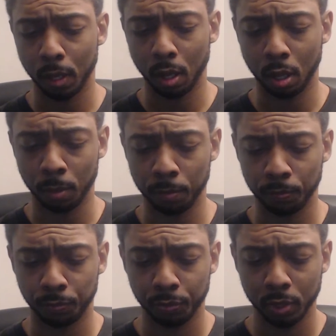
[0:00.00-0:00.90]

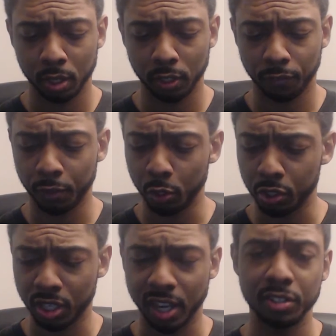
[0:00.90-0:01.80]
It
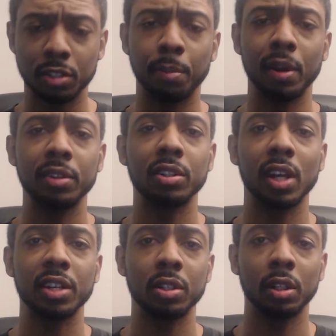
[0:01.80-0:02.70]
feels nice. The buttons are
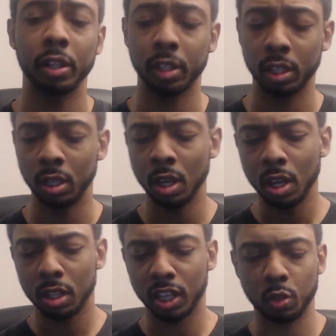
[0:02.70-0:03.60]
nice and clicky.
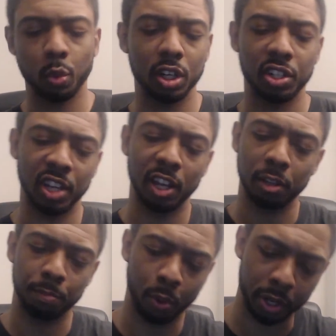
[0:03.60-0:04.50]
That's one of the
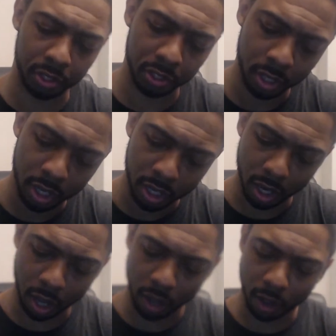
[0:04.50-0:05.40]
selling points,
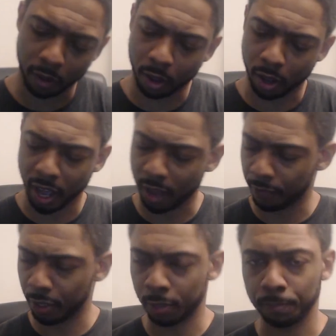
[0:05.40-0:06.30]

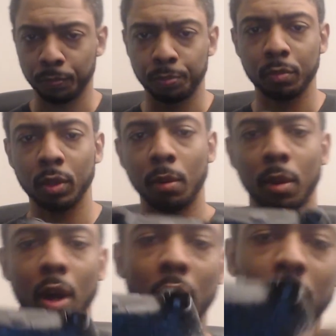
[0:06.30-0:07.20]
having
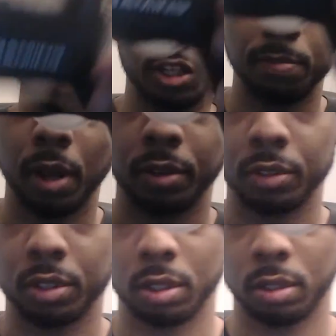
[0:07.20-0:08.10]
clicky
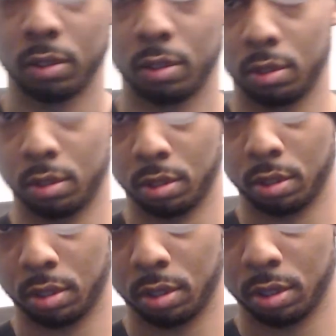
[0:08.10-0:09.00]
buttons.
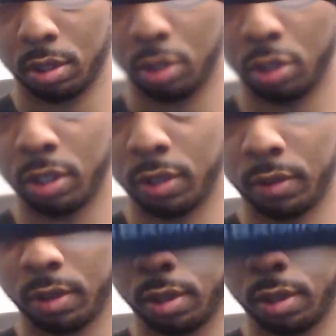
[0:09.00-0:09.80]
You can